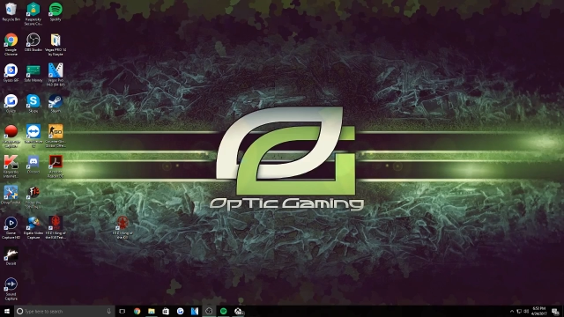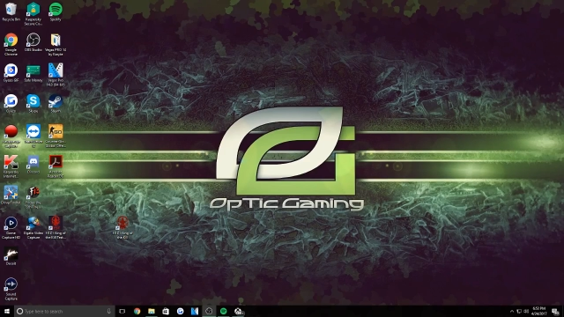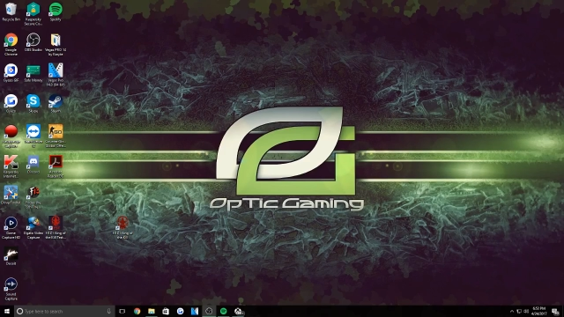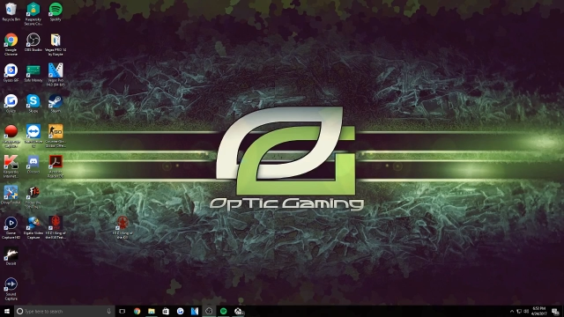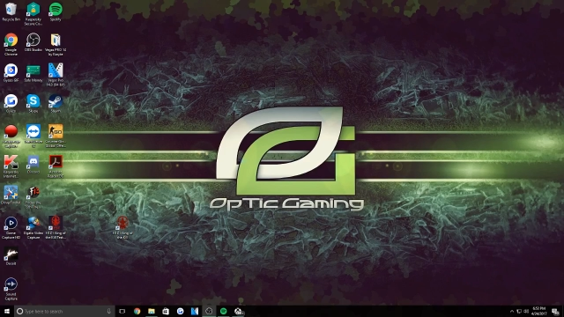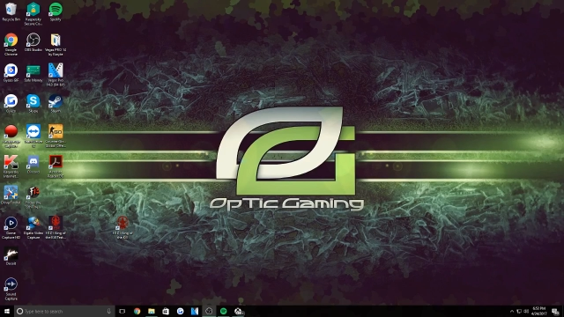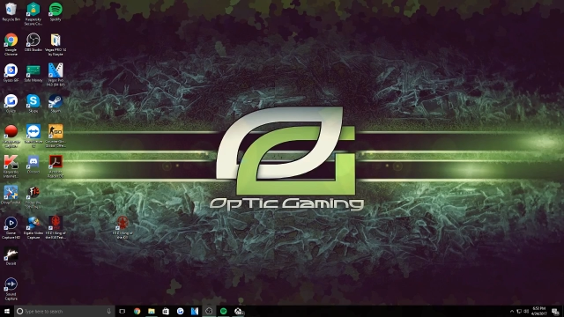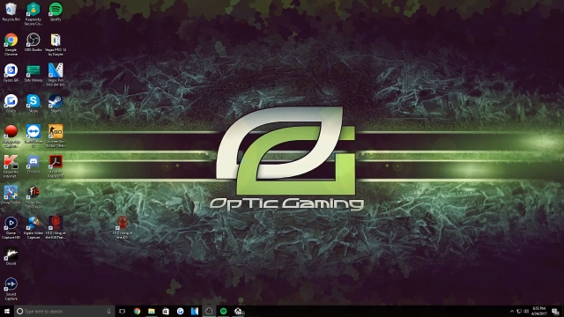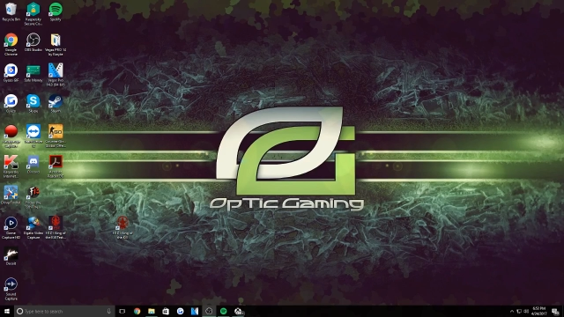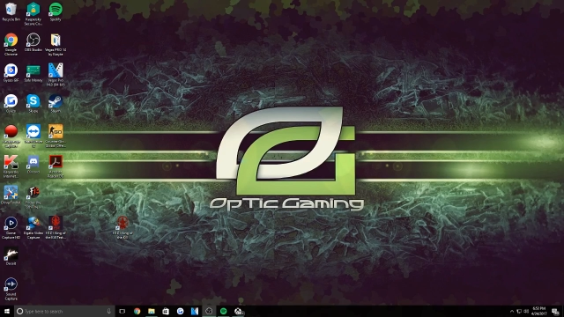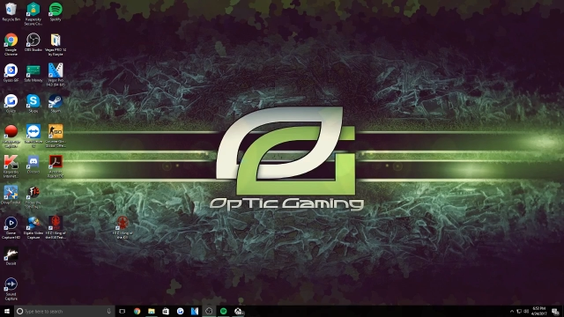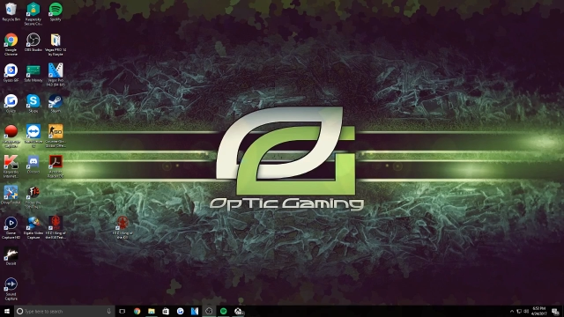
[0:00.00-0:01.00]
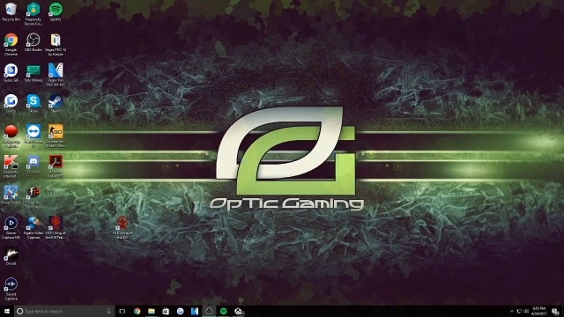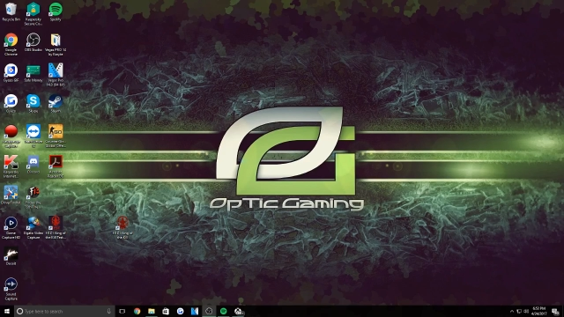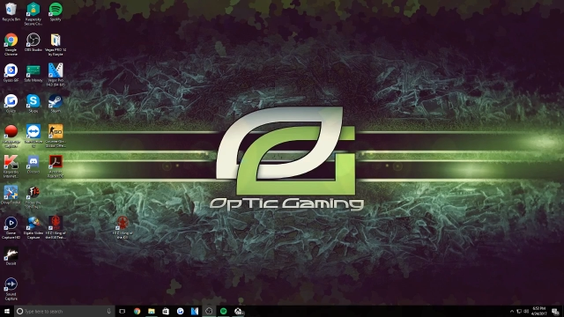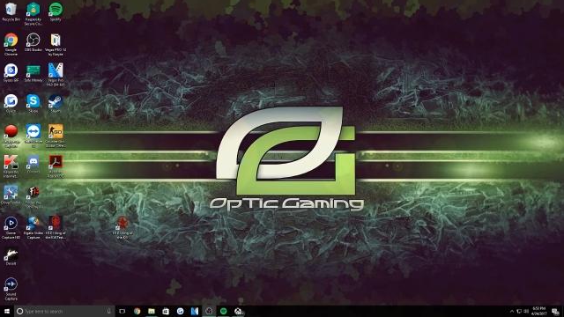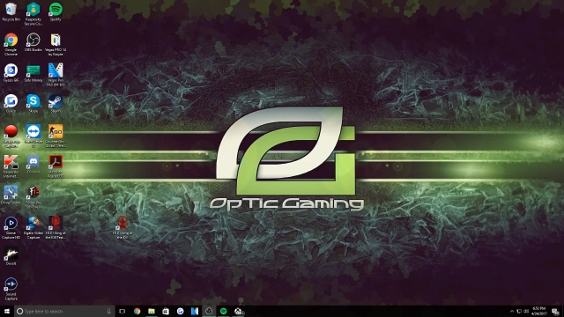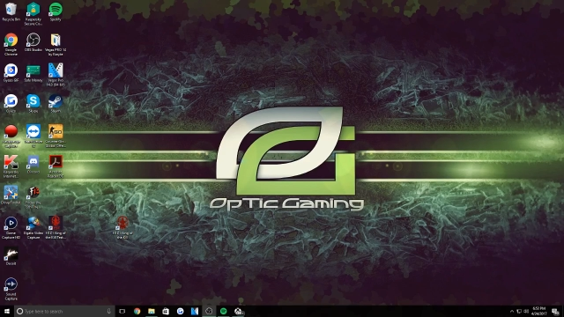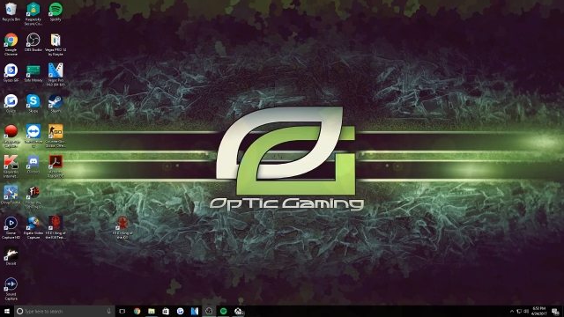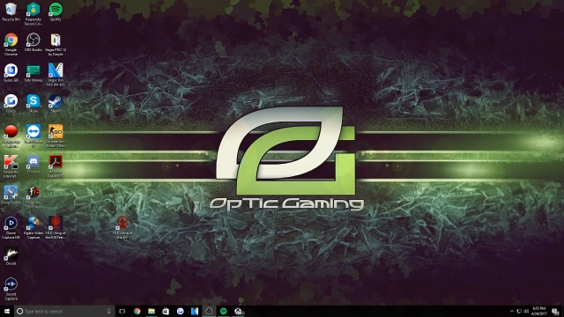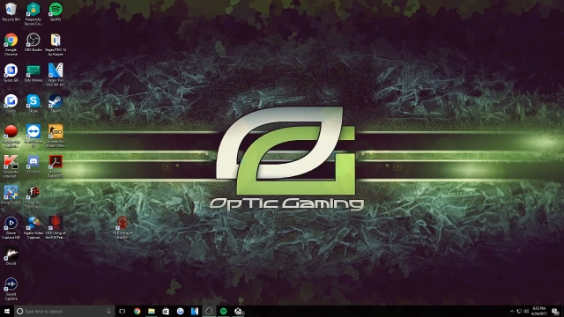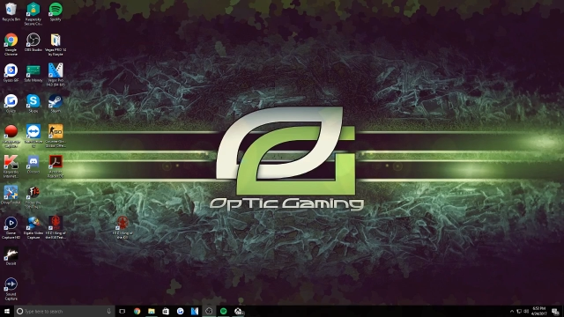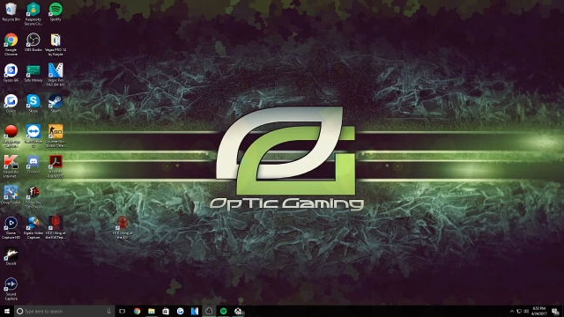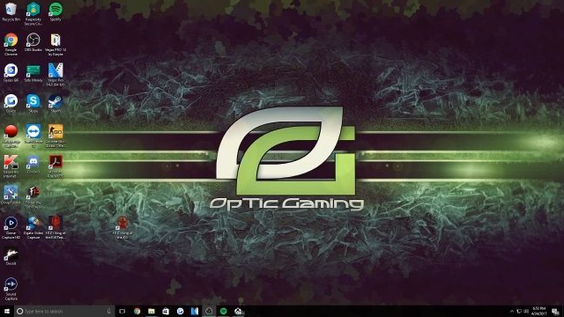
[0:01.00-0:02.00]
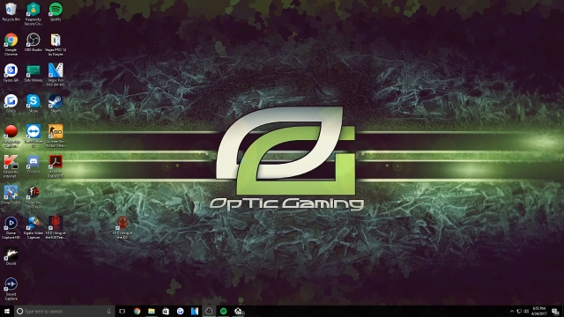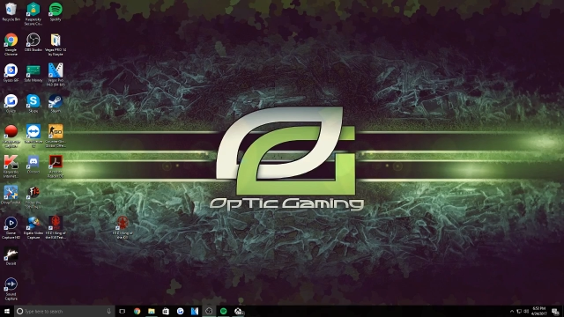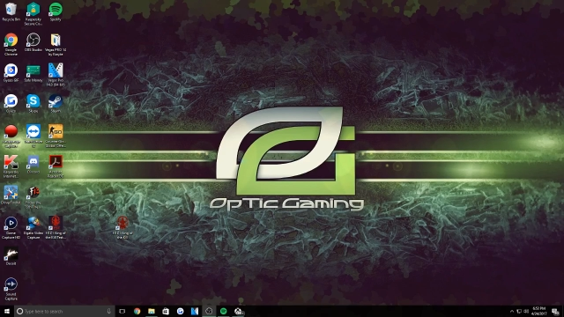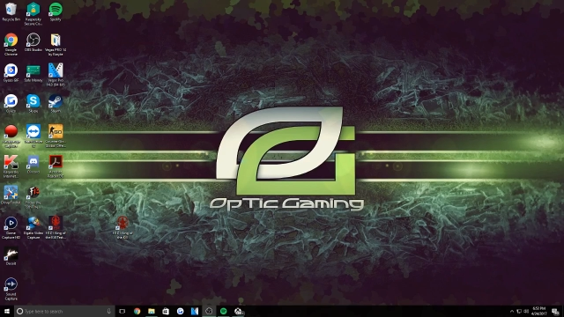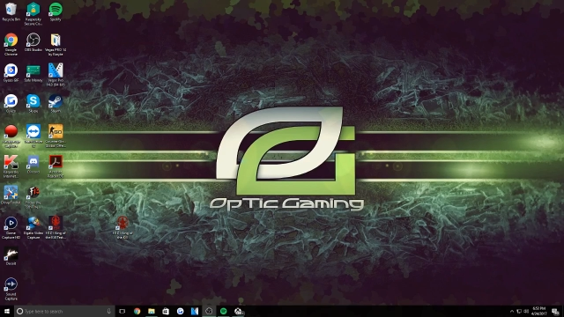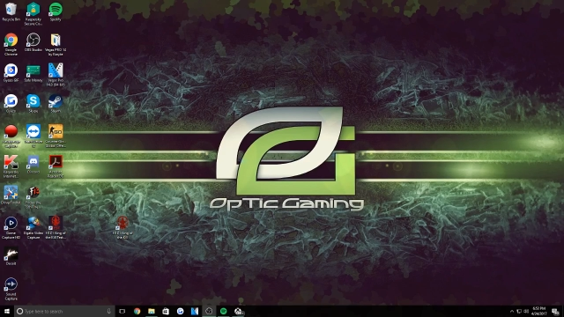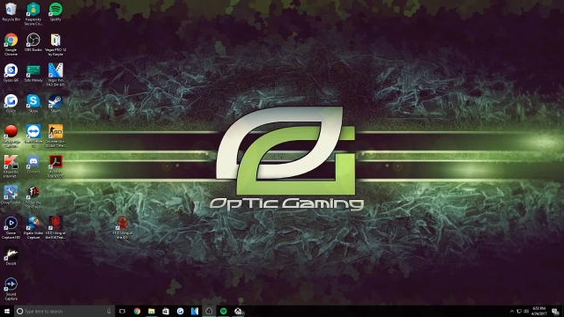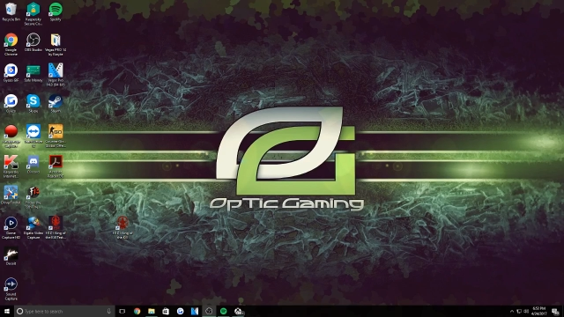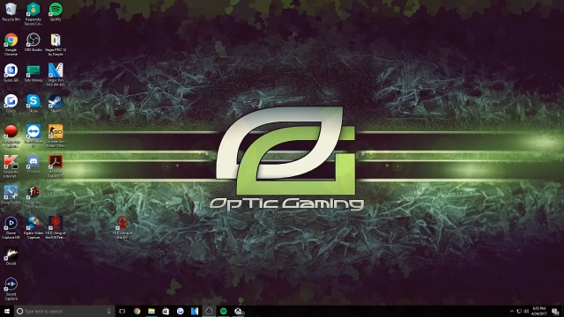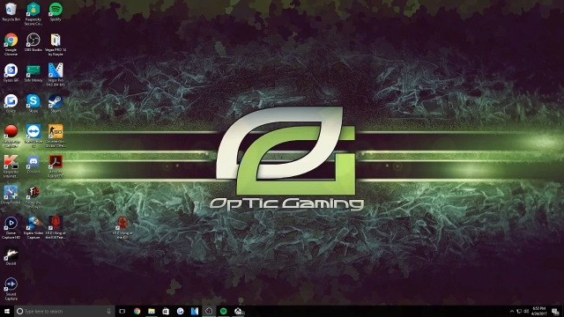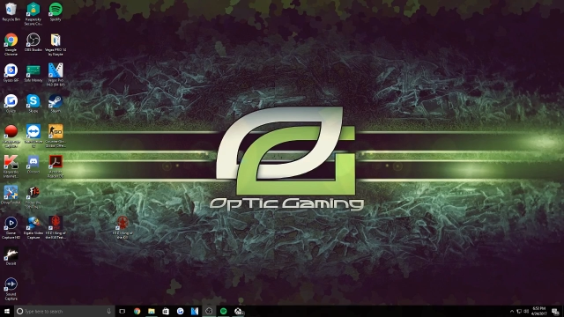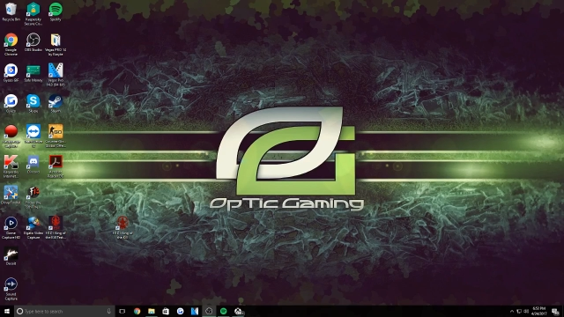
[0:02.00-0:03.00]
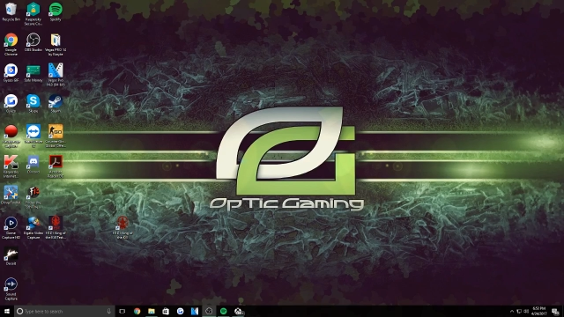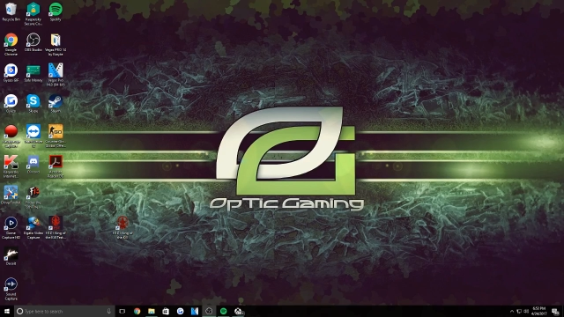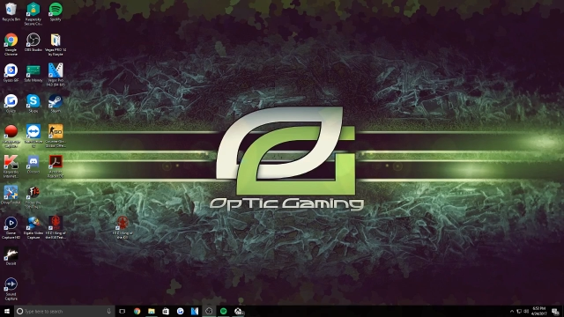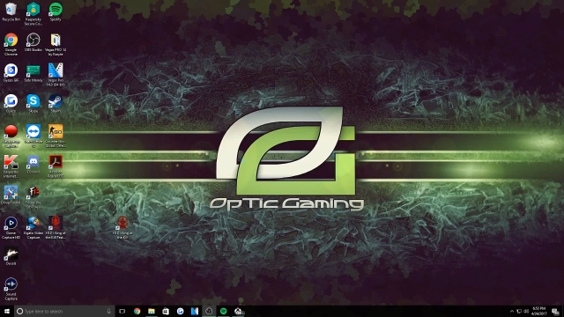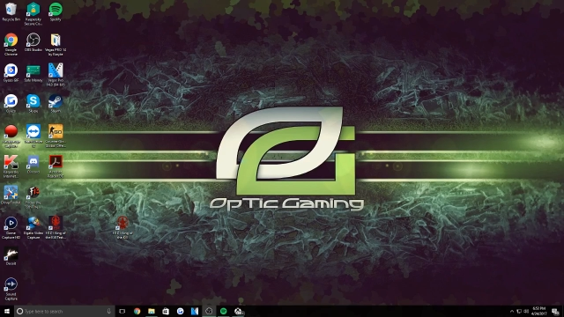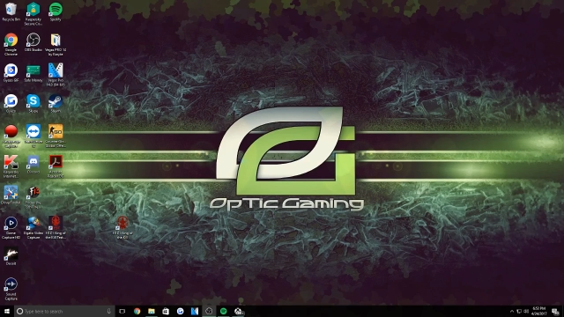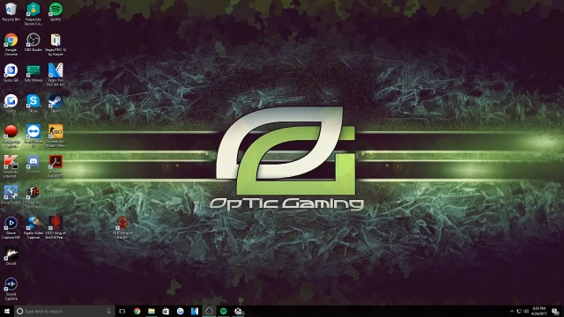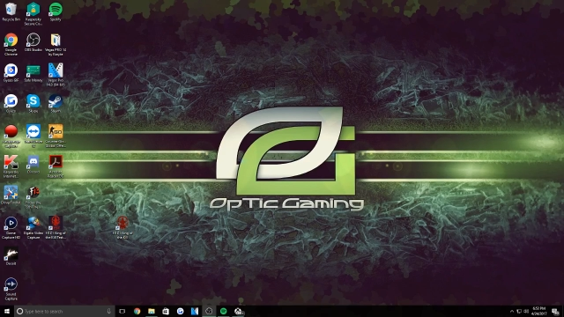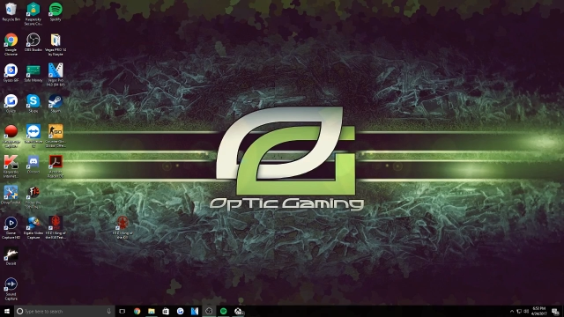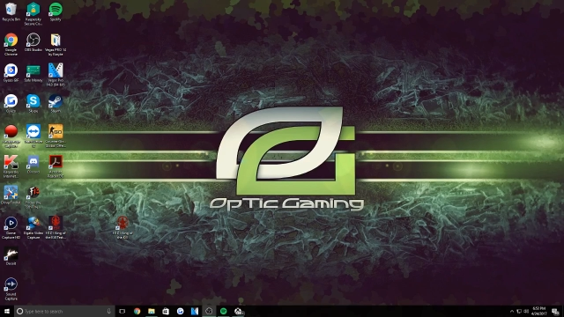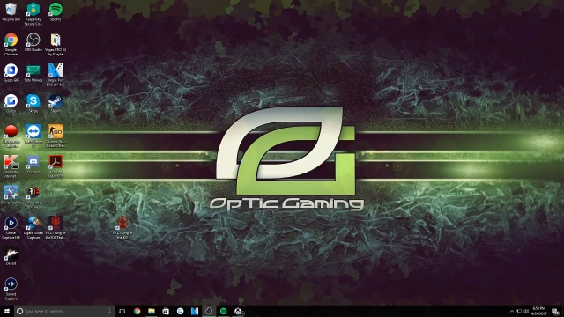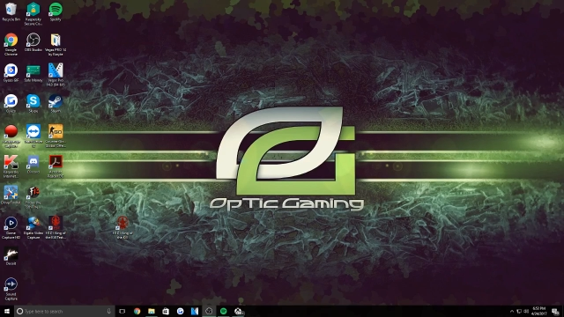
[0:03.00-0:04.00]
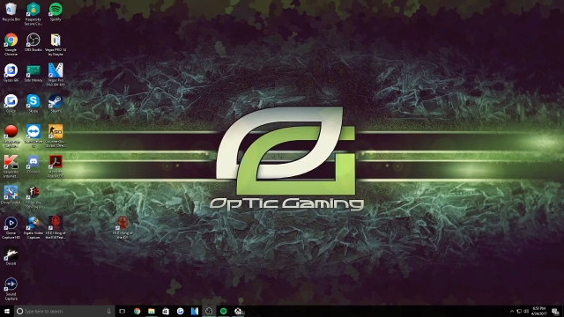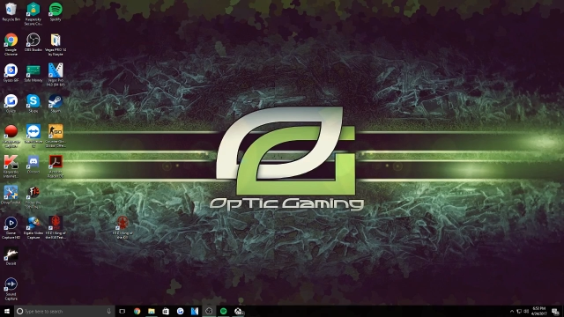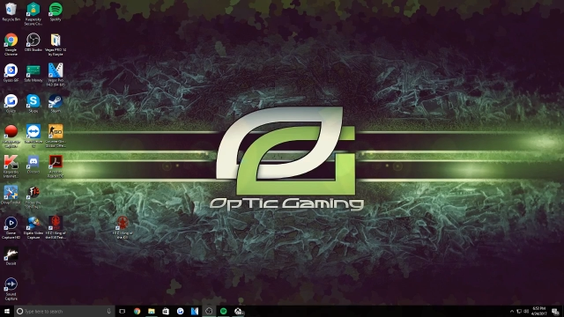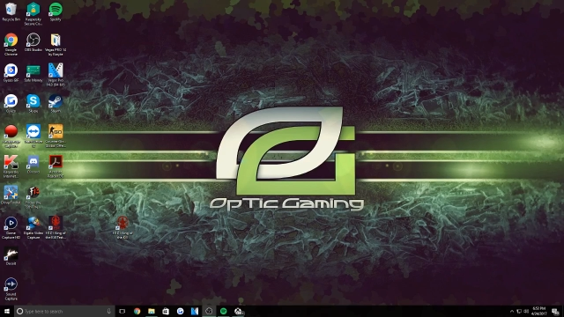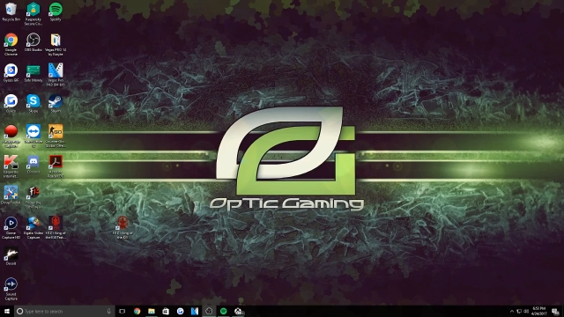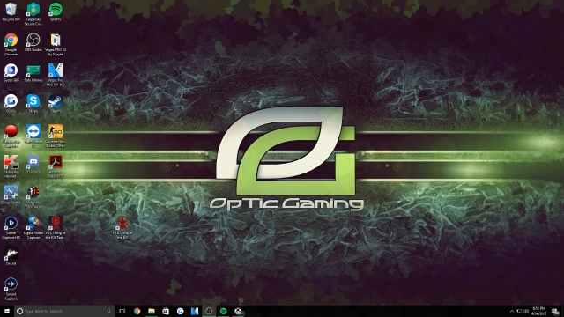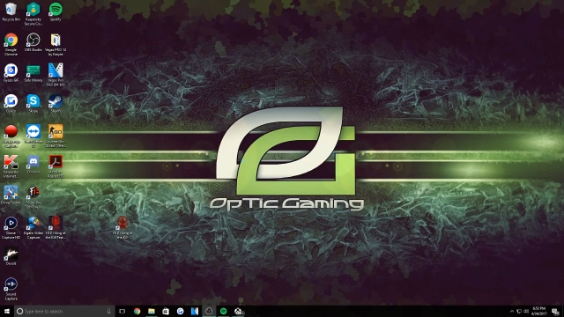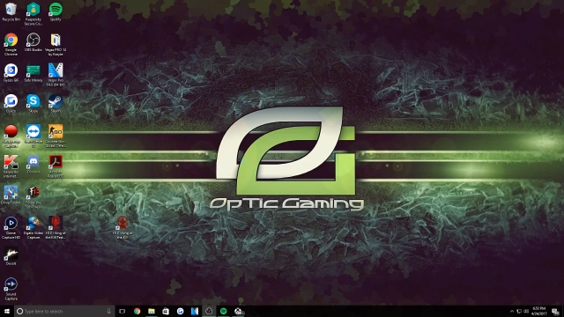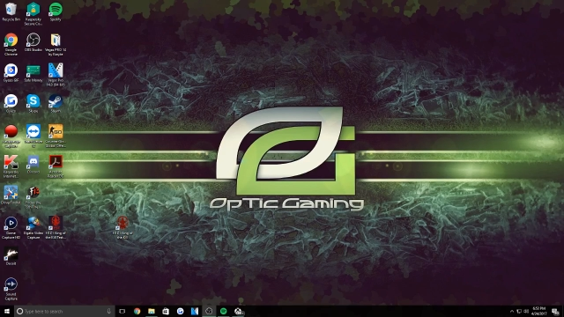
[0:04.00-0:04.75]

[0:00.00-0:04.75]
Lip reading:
(no speaker visible)